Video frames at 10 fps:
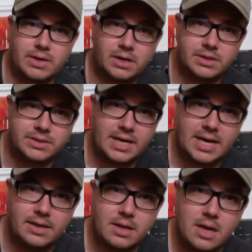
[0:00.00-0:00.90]
hard to
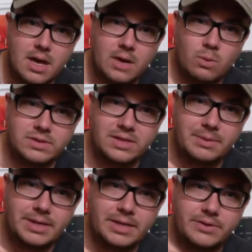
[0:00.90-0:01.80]
get. It was
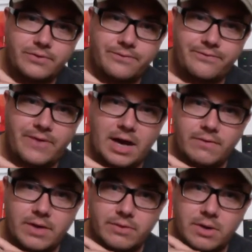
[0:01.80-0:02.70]
limited to
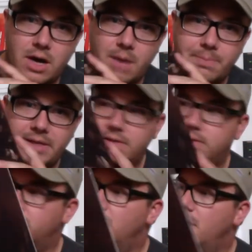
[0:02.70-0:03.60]
500
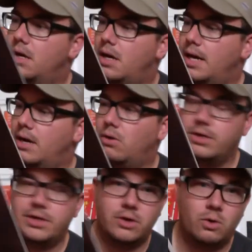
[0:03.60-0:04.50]
copies. I
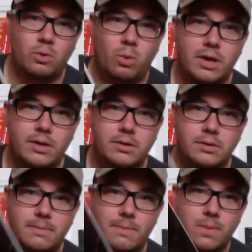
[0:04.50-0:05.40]
only know one
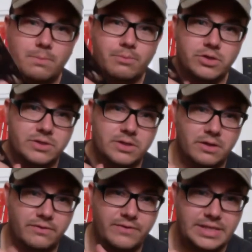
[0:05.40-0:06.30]
person
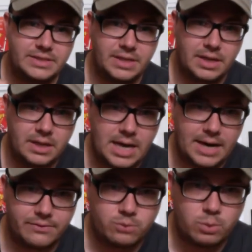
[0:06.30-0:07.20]
on the VC
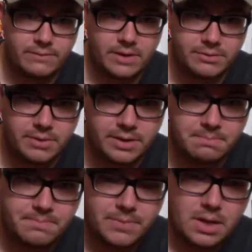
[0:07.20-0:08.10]
out of 1,200
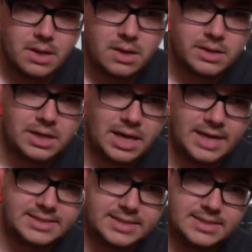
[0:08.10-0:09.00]
that
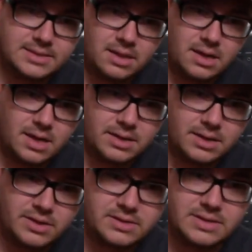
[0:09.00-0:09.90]
likes this a lot, and
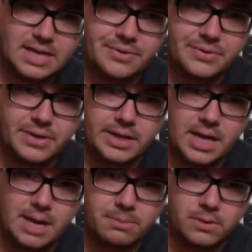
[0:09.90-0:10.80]
this is Anthony
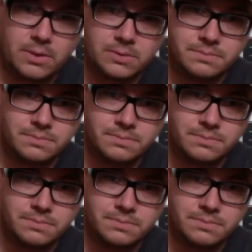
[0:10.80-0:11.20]
Campone.